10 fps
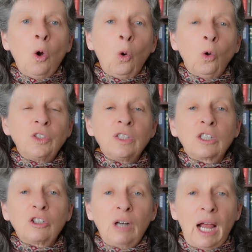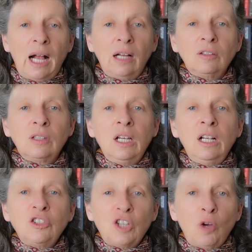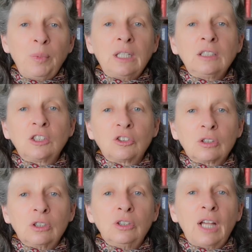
or to the Crown shall be construed